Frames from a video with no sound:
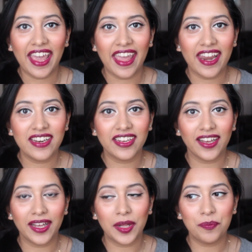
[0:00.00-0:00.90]
And
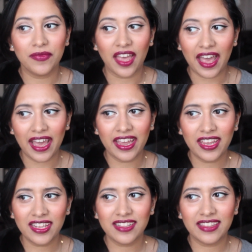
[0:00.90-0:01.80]

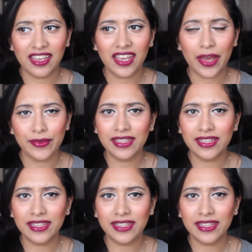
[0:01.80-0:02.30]
I think I